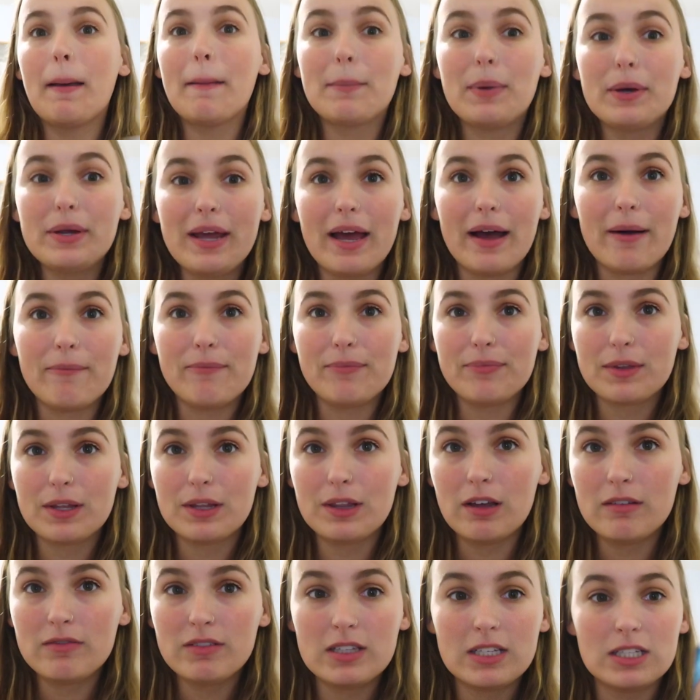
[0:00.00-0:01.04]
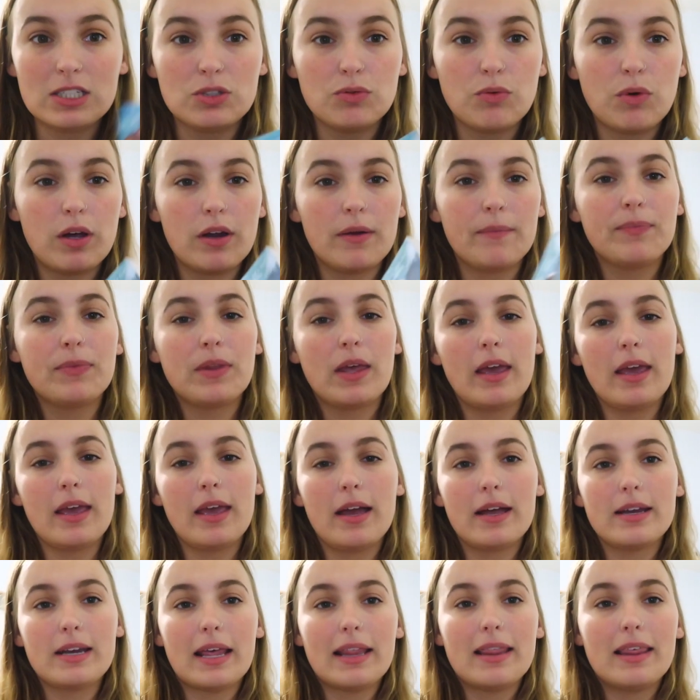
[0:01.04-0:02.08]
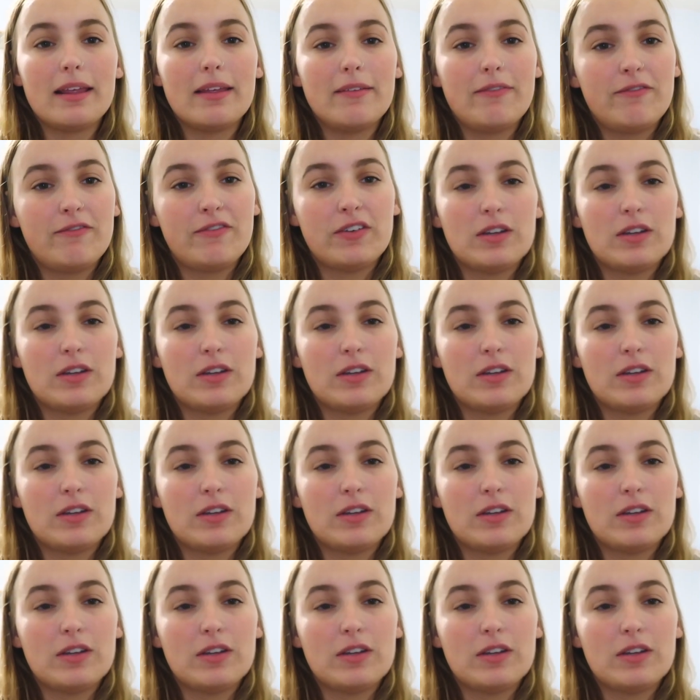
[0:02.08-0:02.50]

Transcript: But yeah, loving this one and the